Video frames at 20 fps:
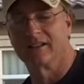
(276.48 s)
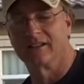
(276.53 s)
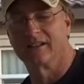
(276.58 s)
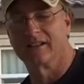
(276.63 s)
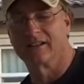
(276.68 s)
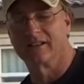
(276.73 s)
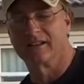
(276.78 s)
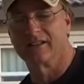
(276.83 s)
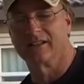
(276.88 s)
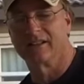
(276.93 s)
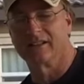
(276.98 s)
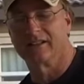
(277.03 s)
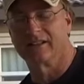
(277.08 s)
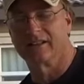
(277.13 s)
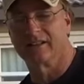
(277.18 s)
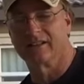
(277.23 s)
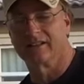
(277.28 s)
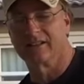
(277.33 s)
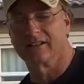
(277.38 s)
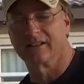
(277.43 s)

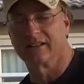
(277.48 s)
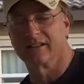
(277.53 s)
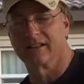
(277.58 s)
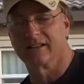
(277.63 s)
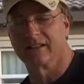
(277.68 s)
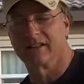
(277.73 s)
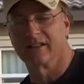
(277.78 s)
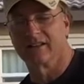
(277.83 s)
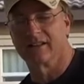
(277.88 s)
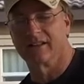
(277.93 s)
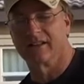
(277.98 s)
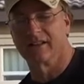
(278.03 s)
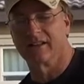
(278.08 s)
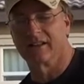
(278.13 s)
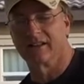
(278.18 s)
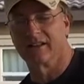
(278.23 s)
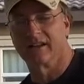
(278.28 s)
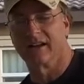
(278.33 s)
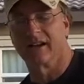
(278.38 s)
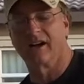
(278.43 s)

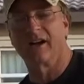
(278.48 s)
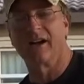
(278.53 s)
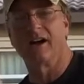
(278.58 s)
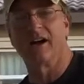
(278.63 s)
(no one is talking)